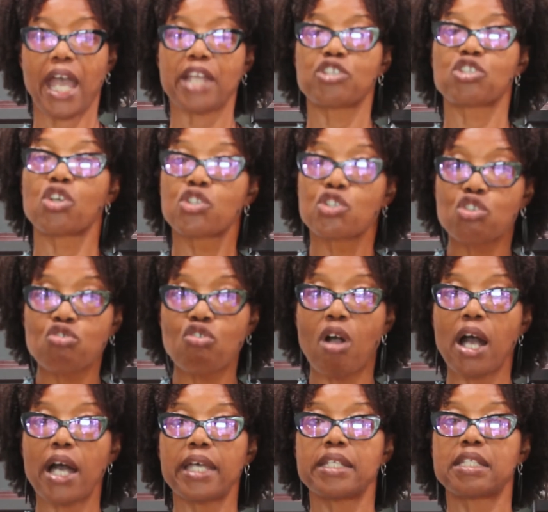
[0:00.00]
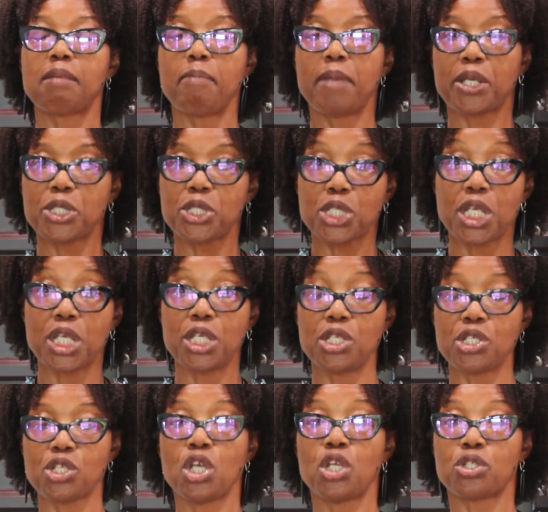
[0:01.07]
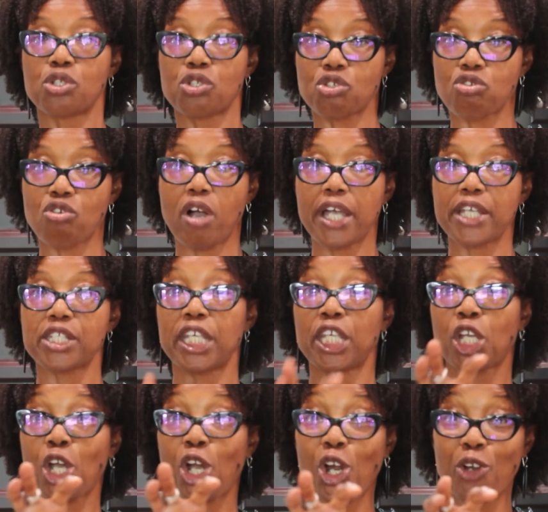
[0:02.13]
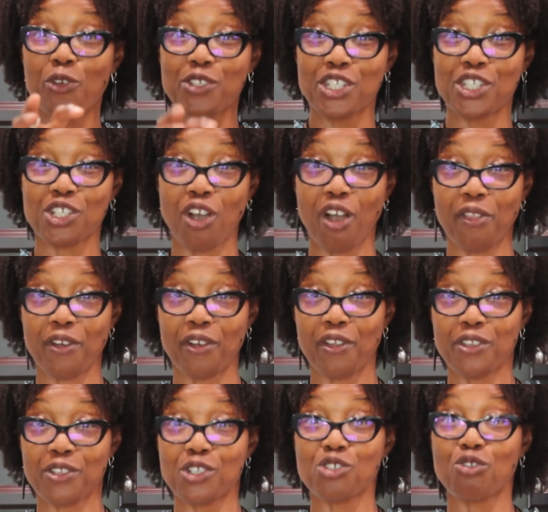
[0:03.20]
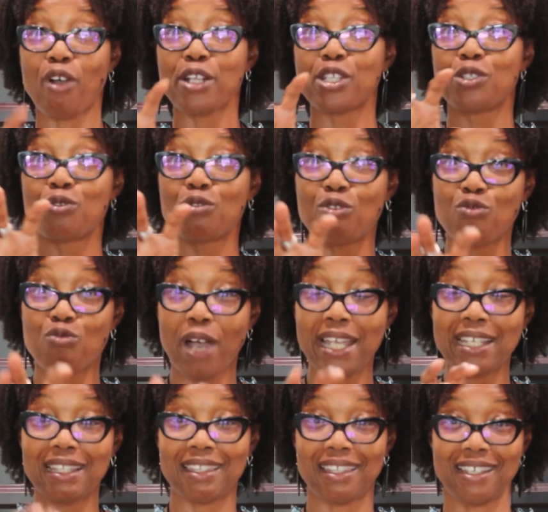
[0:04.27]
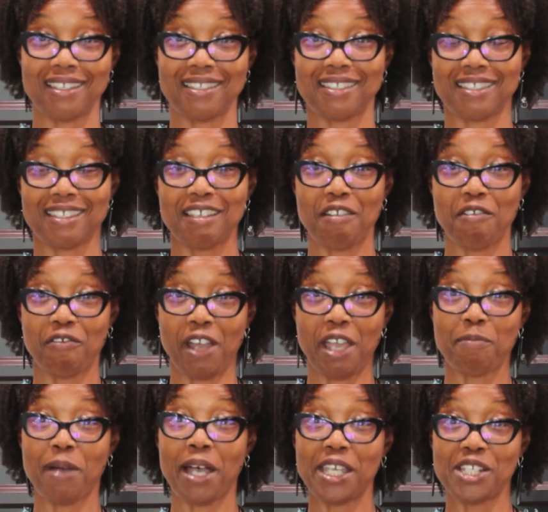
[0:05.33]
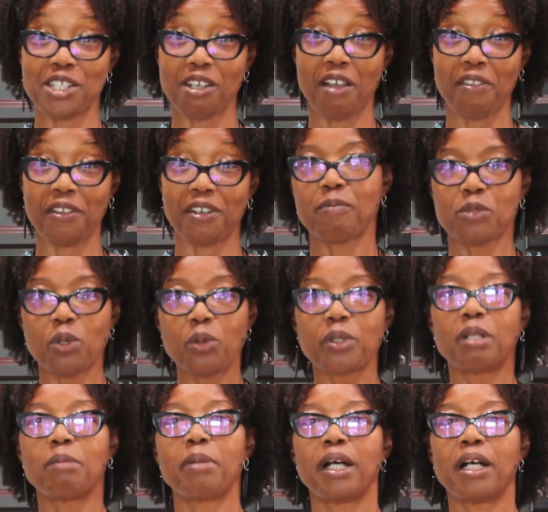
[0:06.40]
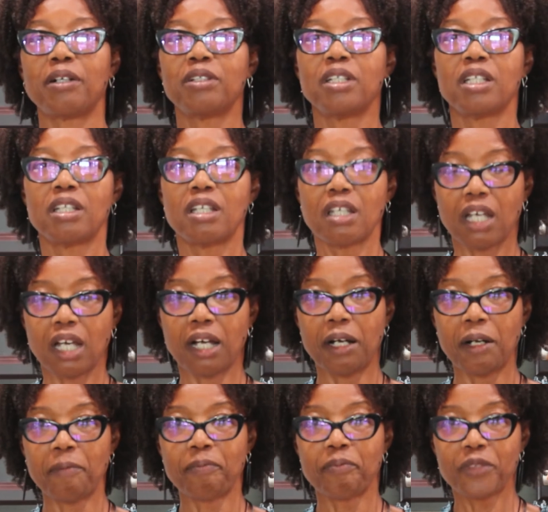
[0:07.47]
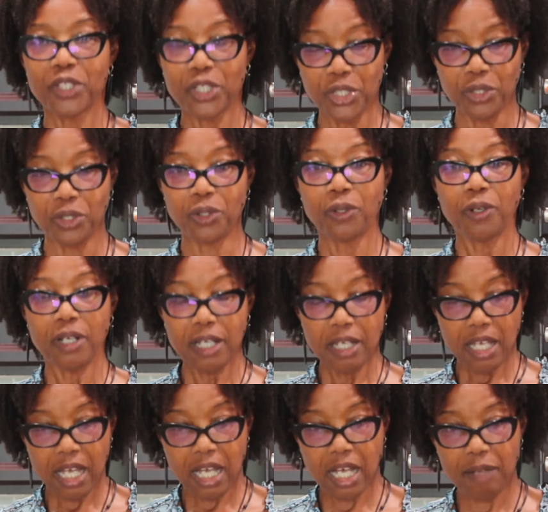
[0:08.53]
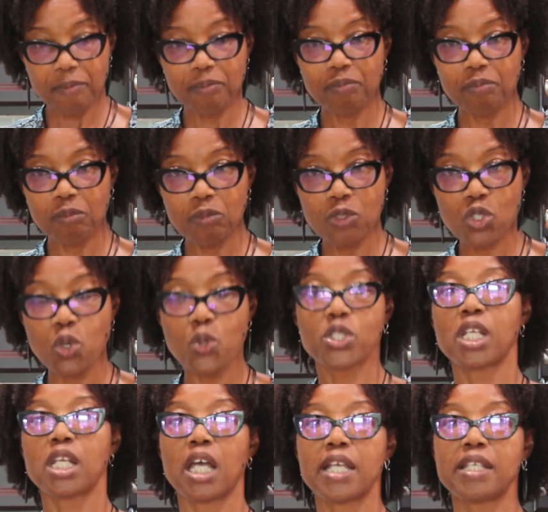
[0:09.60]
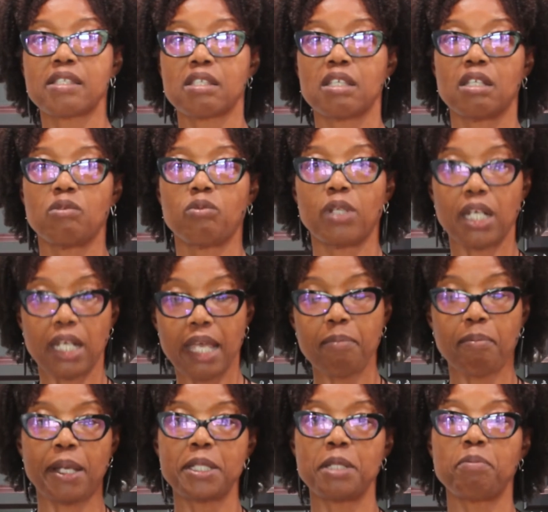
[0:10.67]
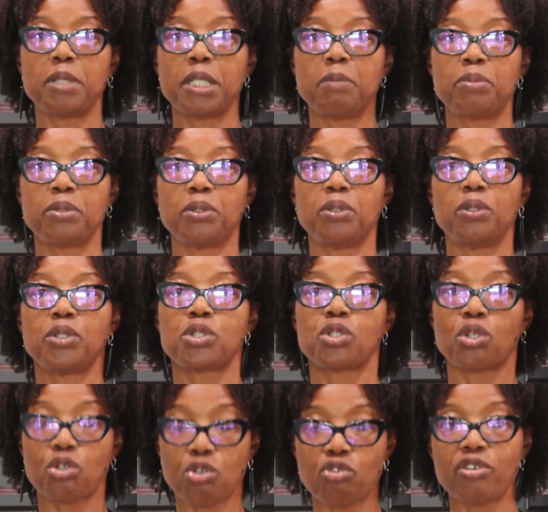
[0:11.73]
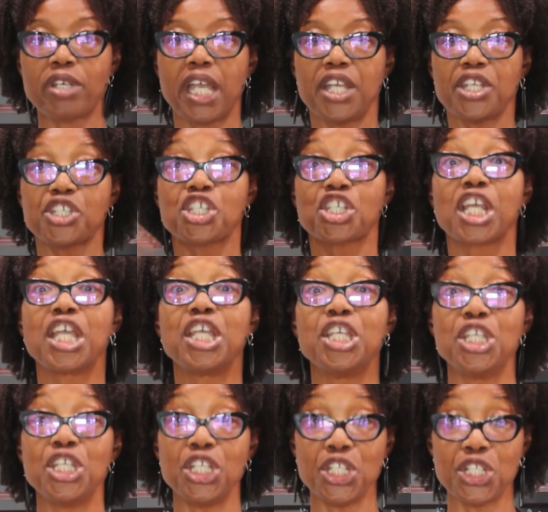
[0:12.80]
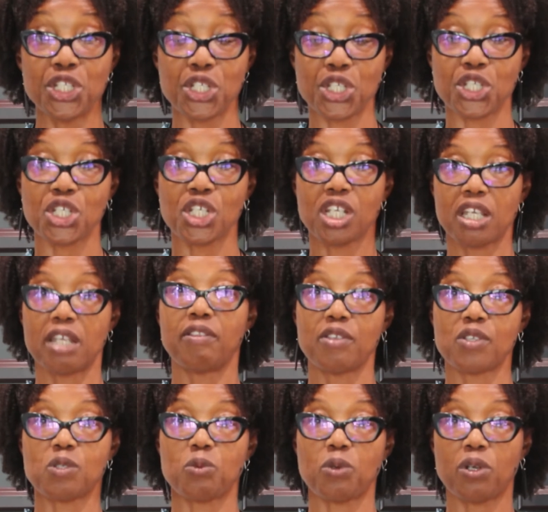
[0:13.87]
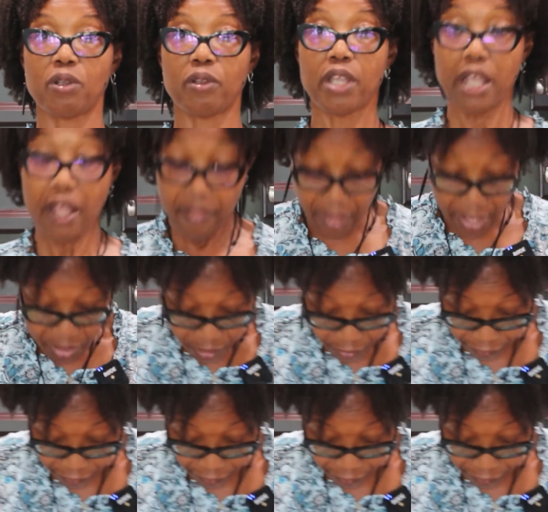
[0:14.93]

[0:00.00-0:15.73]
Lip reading: to try to make a change, to try to encourage each other, to try to do the right things right by each other. I'm talking about, you know, socializing with like-minded people to create change in this world. Then your